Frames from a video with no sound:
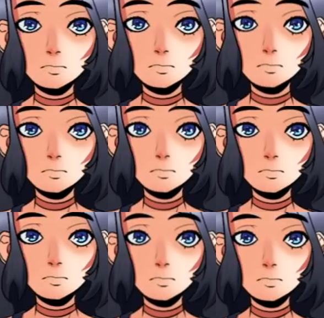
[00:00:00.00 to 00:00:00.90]

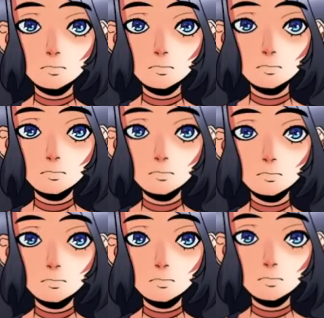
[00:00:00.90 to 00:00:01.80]

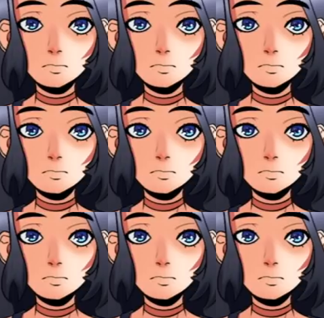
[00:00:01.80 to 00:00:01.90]
[no speech]